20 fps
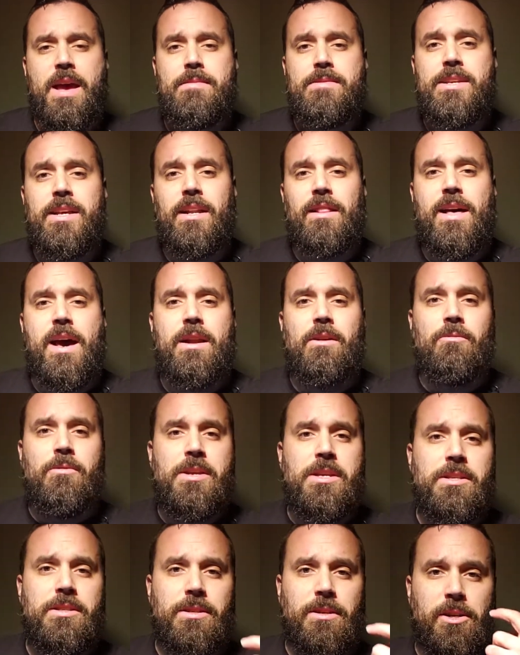did a lot of
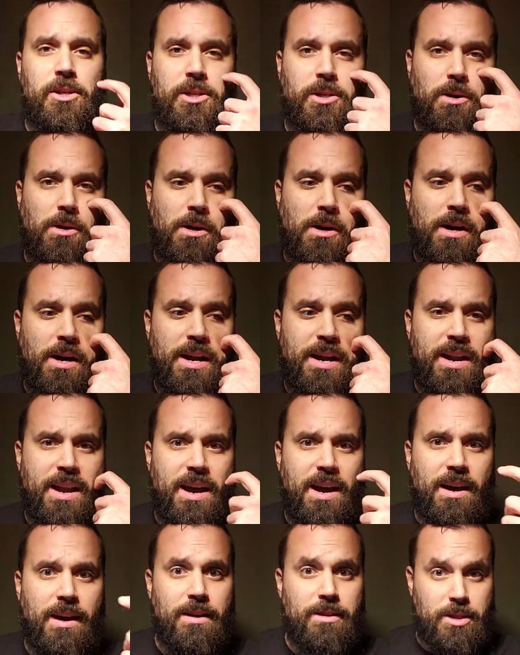research on
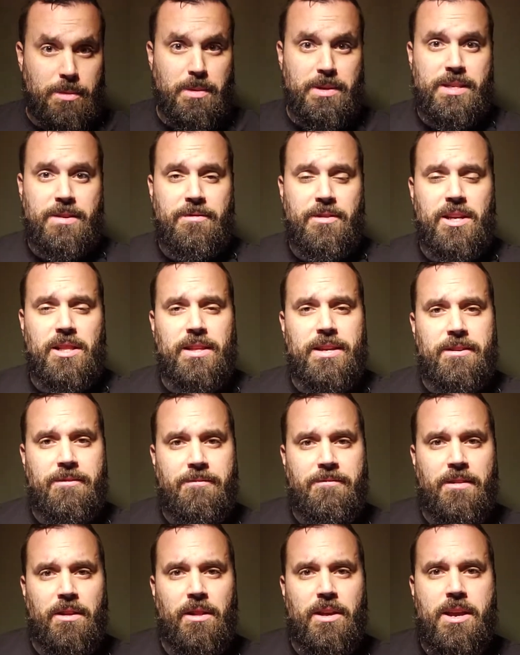specifically
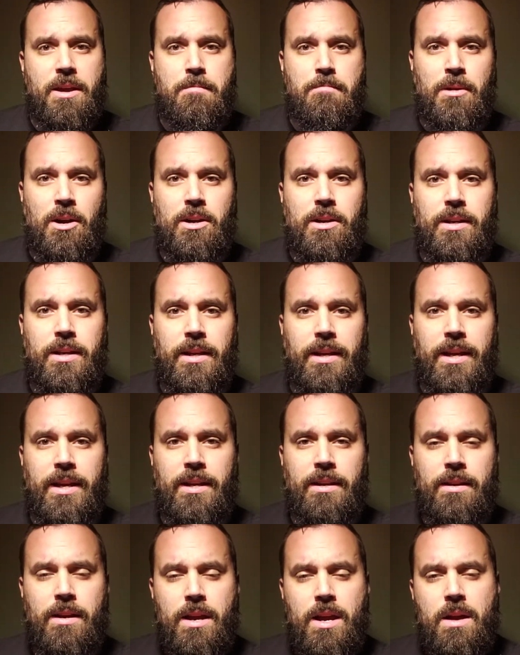affiliate
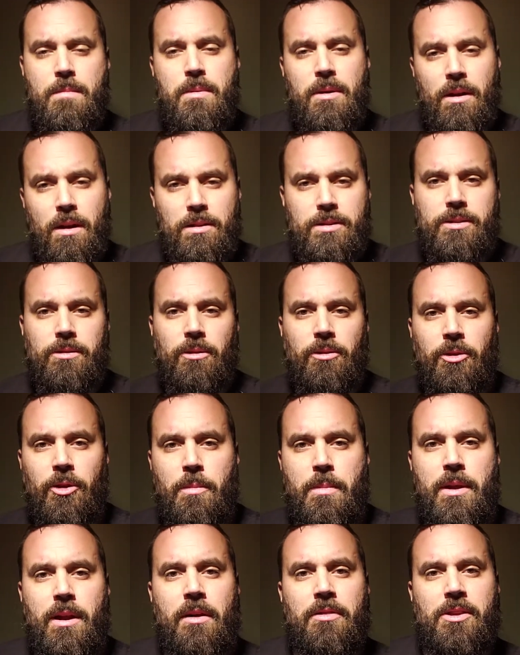marketing, but also a little
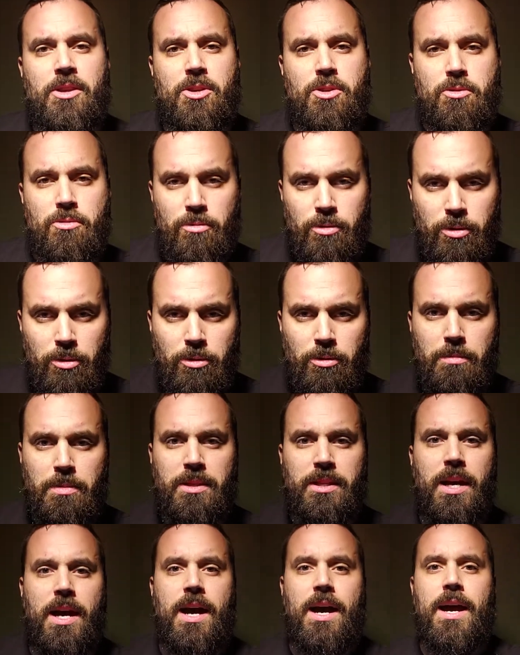bit on the YouTube
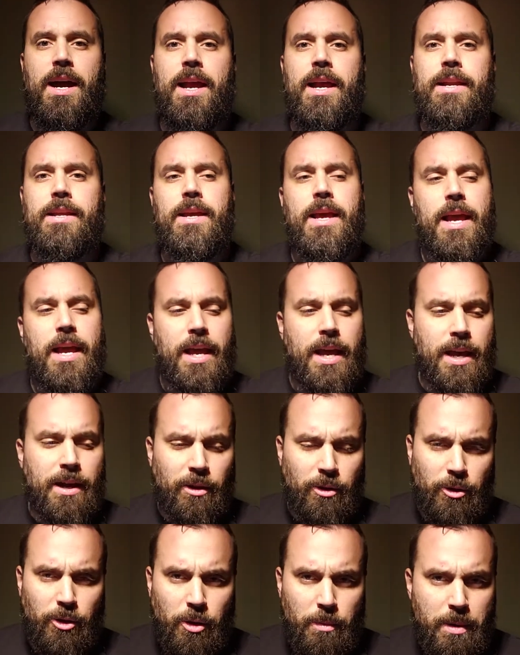side and a
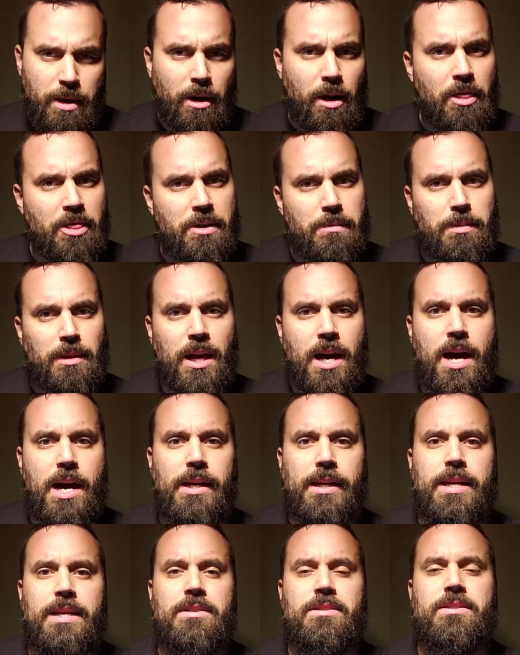little bit on the
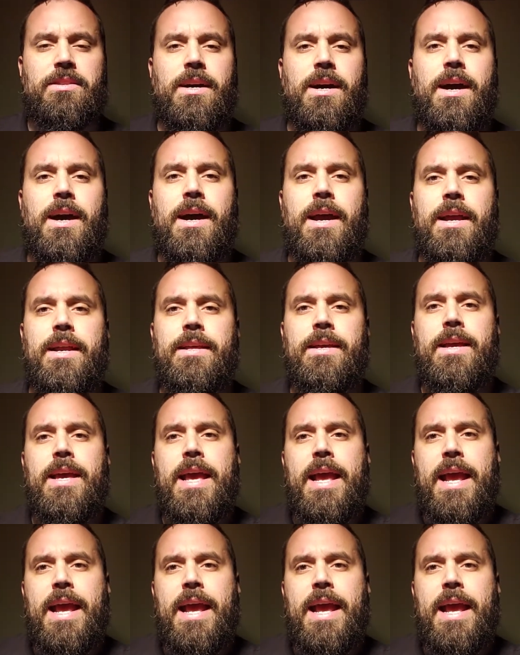blogging side.